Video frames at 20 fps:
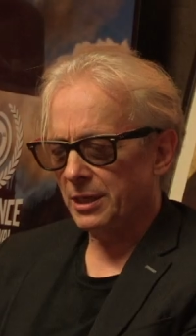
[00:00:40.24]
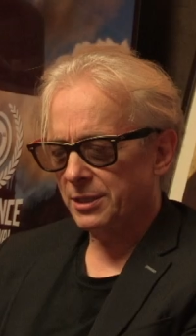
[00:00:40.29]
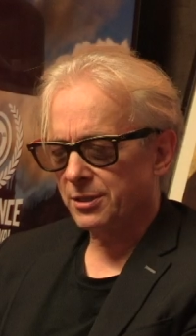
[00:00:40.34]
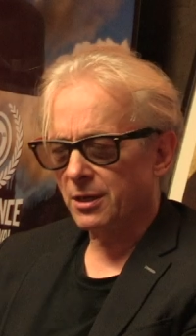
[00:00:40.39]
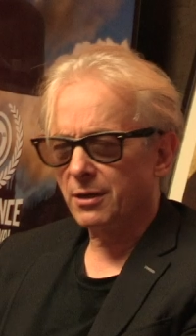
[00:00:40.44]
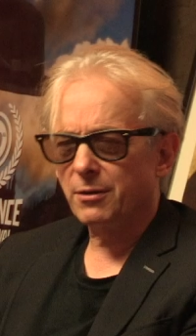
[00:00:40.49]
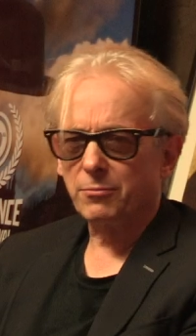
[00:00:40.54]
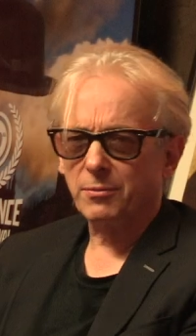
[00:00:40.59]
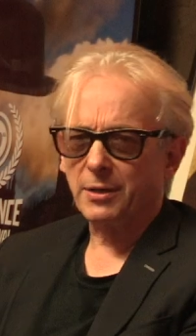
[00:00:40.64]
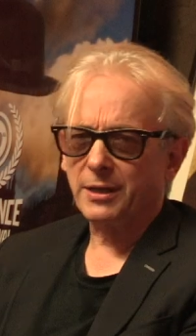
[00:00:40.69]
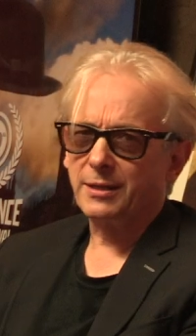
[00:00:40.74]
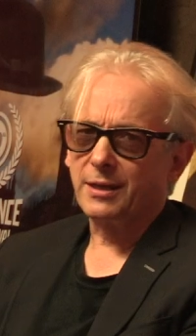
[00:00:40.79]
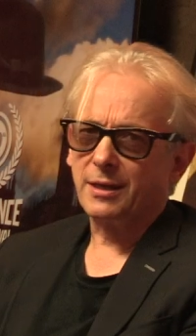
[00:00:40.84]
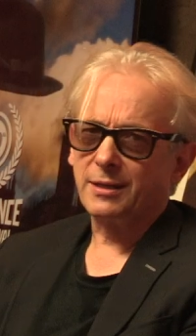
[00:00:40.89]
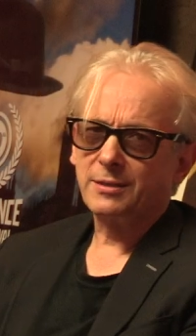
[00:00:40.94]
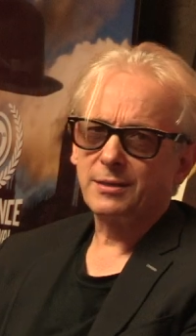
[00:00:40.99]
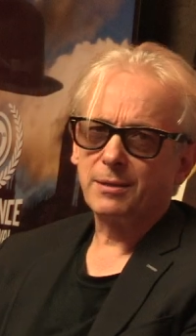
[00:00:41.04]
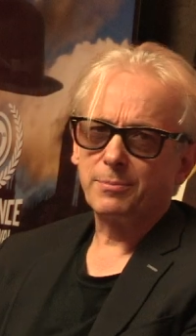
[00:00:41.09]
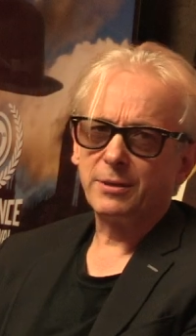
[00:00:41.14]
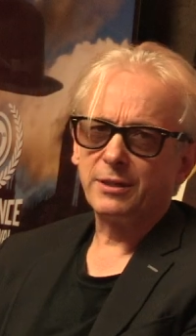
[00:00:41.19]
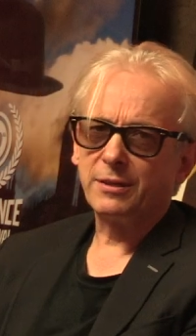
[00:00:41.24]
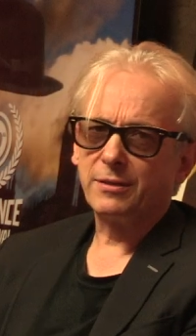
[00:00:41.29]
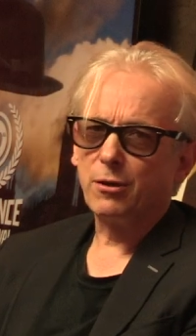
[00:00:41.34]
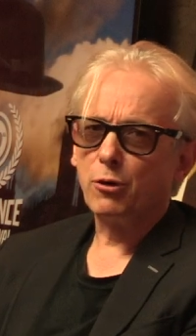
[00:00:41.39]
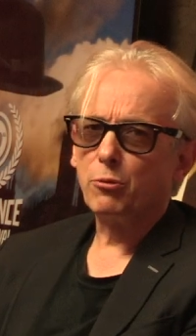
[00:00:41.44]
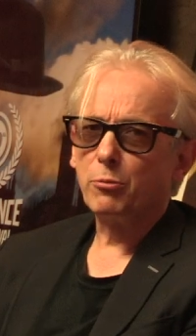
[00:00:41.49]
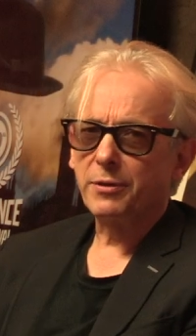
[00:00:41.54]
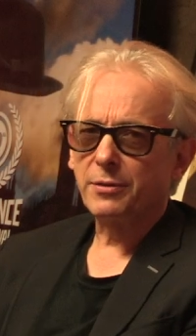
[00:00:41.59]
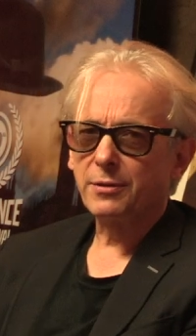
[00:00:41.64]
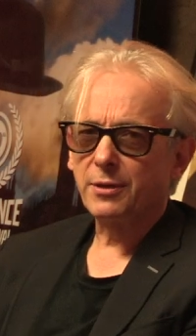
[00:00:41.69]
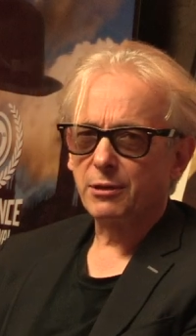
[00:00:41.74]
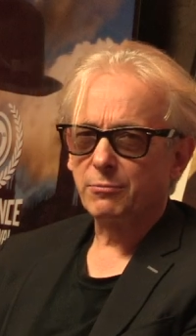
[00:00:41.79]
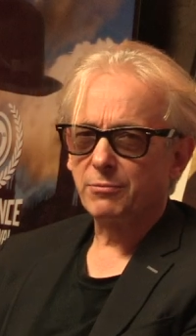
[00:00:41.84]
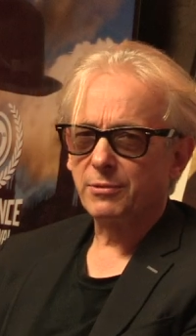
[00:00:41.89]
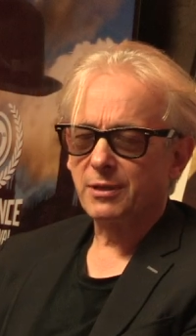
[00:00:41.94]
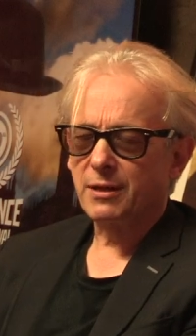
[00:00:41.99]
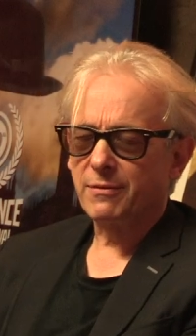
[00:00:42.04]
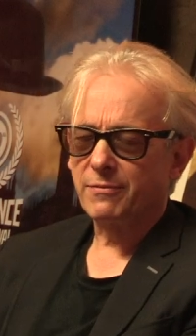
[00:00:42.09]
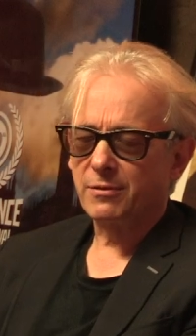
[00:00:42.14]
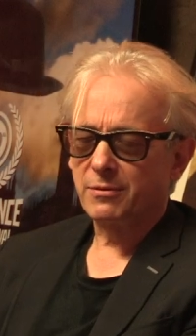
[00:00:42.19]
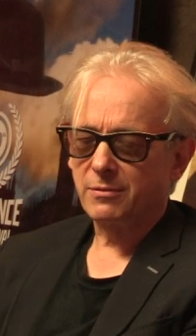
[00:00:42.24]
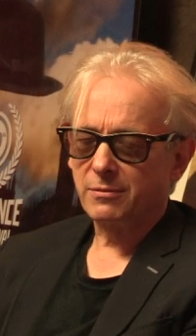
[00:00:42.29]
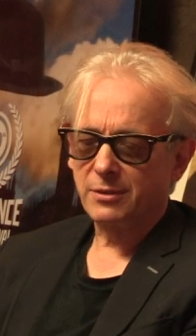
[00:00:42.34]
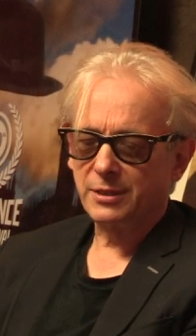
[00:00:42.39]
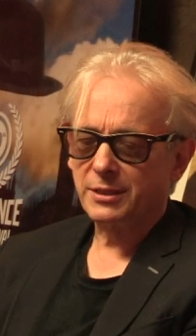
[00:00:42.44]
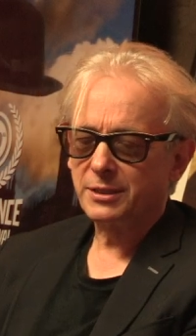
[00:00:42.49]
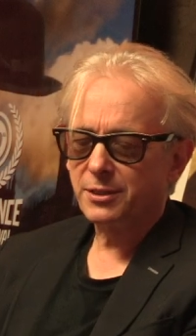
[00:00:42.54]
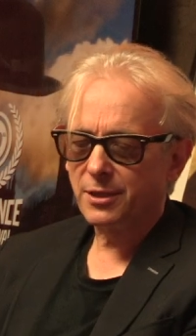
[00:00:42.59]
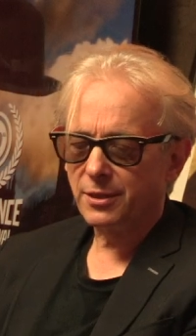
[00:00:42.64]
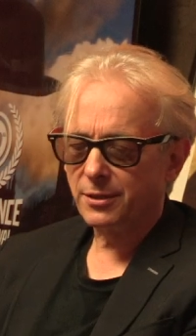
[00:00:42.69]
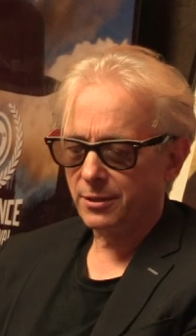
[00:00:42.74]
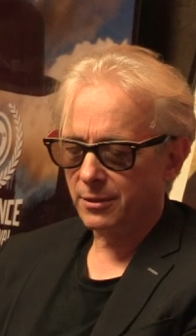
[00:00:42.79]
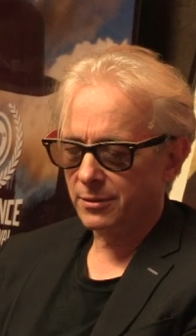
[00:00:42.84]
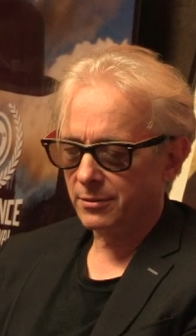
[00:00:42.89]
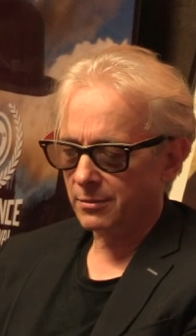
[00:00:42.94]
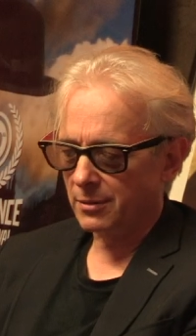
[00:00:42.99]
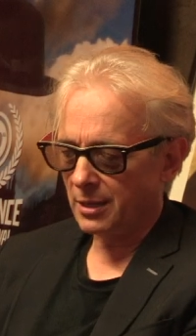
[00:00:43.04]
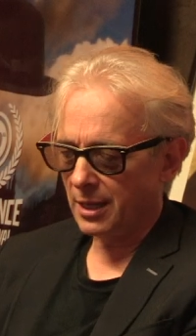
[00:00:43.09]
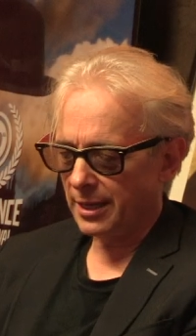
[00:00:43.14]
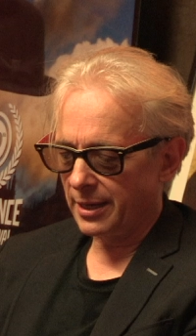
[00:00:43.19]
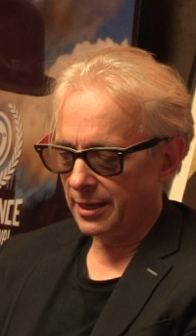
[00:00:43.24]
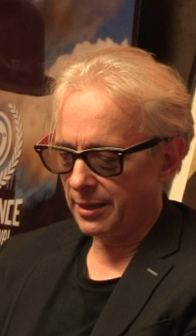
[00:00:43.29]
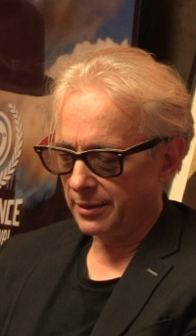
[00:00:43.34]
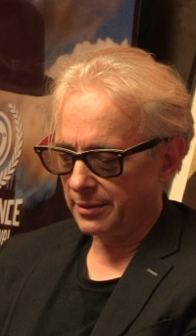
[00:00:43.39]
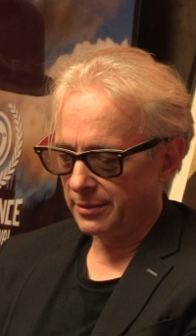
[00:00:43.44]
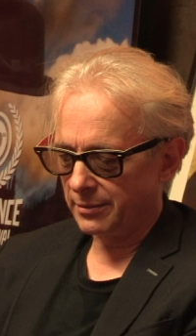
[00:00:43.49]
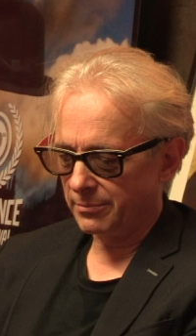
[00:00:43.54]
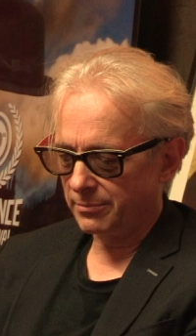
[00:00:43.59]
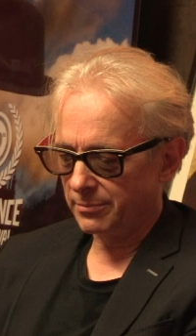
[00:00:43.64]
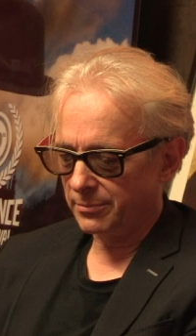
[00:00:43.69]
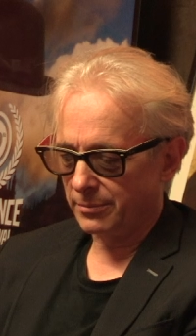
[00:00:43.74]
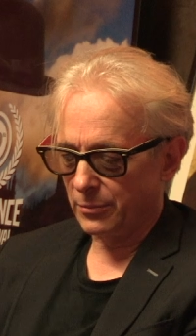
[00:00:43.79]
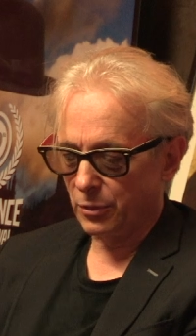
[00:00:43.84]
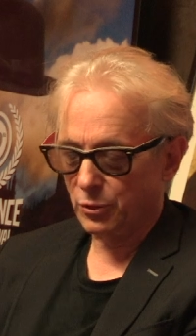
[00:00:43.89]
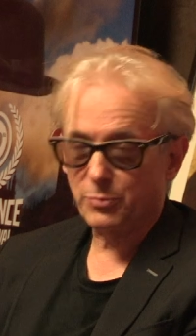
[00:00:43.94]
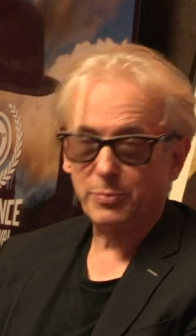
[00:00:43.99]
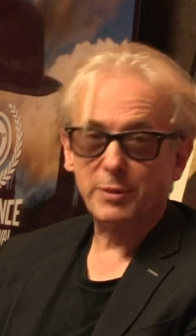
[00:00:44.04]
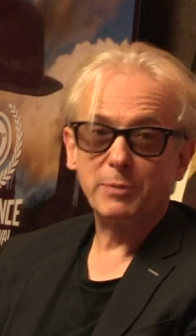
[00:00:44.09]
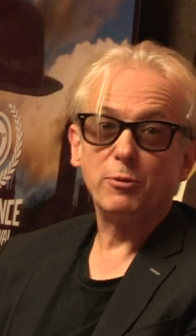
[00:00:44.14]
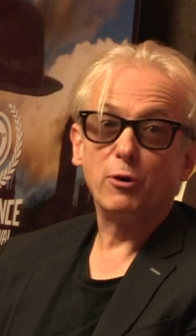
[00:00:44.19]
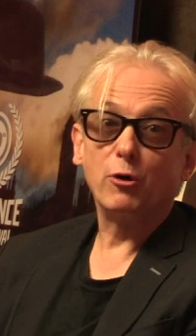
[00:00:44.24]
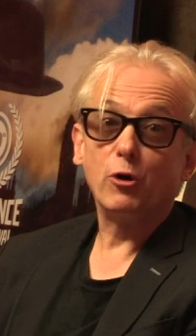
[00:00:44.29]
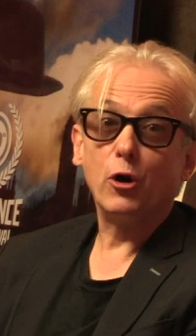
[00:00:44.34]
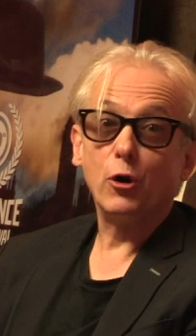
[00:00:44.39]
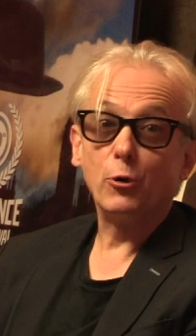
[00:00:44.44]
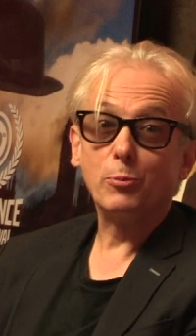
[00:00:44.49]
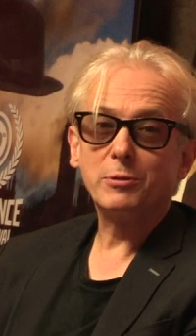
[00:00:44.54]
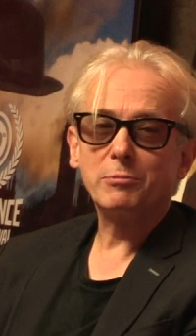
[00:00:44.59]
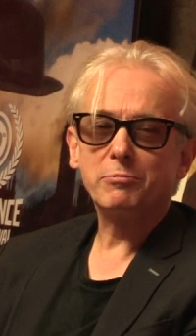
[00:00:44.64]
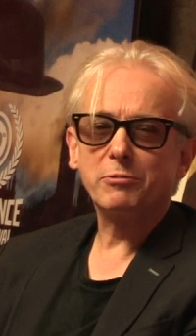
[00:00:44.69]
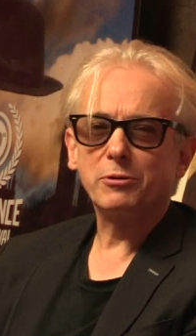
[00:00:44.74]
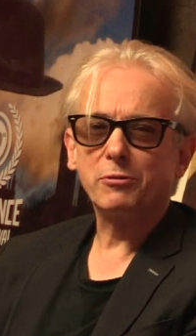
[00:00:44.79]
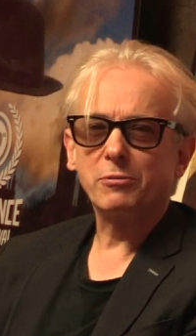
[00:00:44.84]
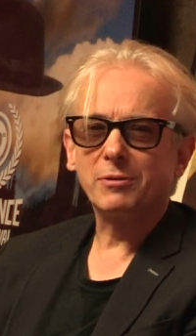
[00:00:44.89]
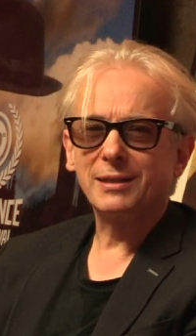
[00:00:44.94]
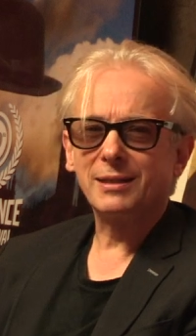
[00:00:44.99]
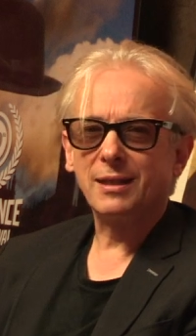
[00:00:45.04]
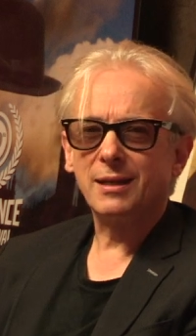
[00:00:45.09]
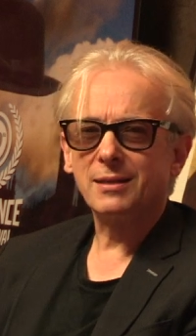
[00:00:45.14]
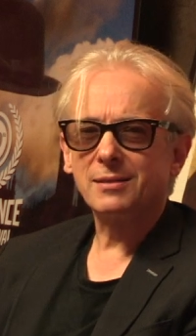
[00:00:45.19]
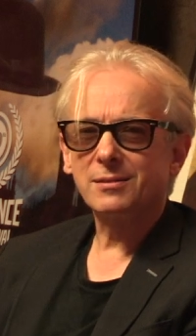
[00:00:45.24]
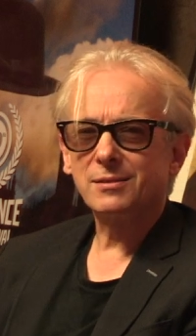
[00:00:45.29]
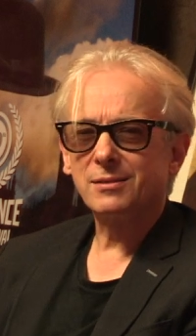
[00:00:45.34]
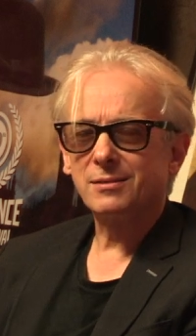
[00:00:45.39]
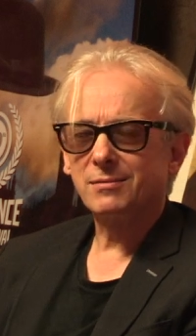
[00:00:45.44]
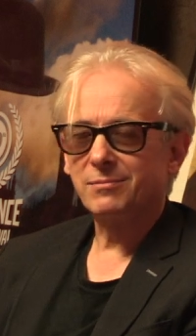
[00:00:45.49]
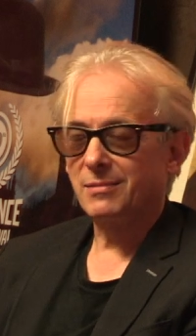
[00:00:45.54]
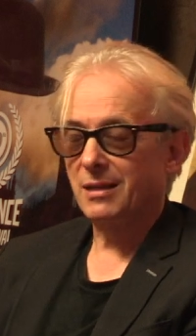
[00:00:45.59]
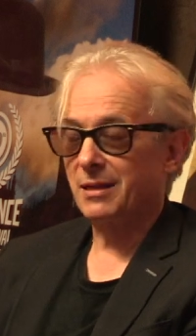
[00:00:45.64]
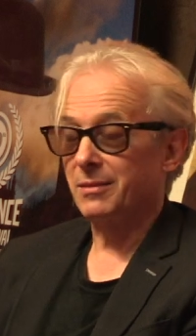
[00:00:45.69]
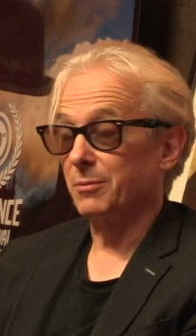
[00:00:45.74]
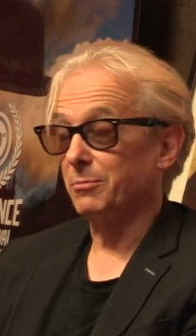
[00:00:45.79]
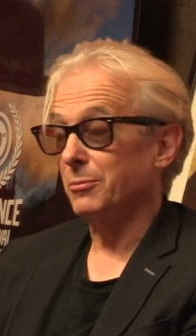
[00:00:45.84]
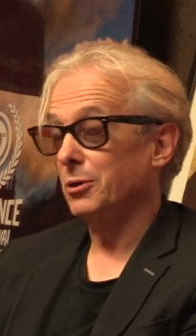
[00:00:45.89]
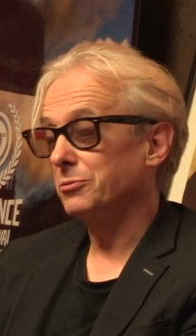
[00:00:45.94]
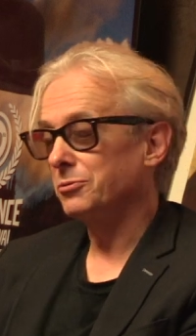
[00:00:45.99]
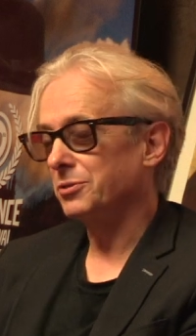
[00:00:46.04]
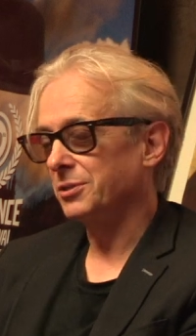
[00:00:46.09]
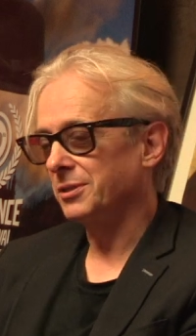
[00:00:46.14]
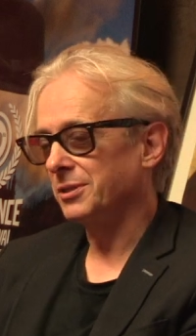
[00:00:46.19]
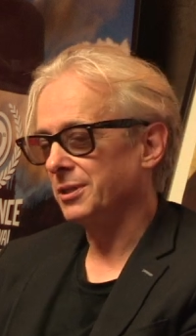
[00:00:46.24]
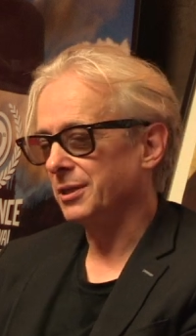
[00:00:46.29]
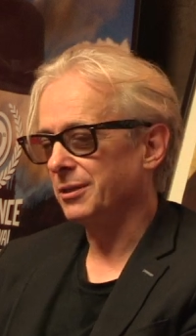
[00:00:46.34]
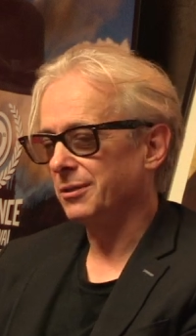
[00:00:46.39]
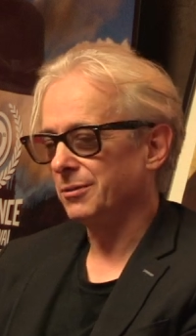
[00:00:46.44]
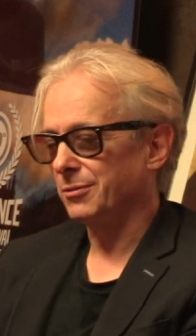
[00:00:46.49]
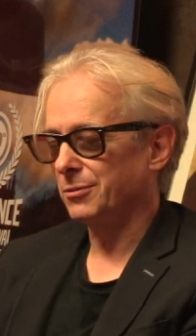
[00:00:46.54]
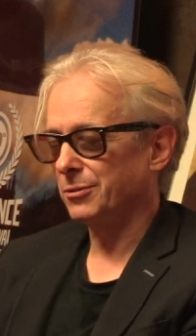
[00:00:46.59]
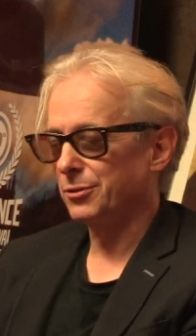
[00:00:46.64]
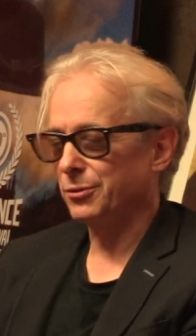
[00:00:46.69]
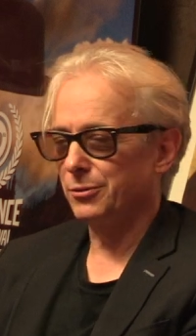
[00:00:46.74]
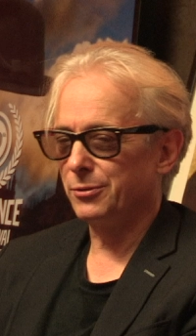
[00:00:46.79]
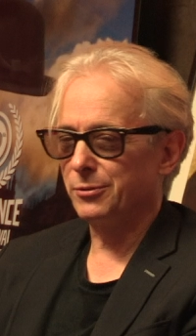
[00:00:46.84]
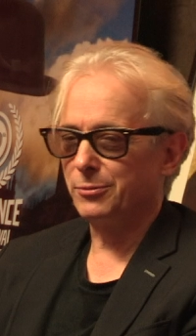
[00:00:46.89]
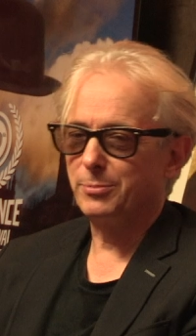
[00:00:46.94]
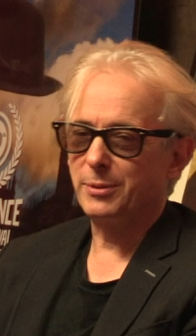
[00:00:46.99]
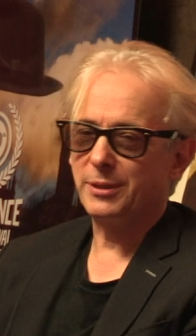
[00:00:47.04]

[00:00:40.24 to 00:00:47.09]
I started Raindance, I mean, no one thought it would ever continue, and most people hoped it would only last at the most a year or two.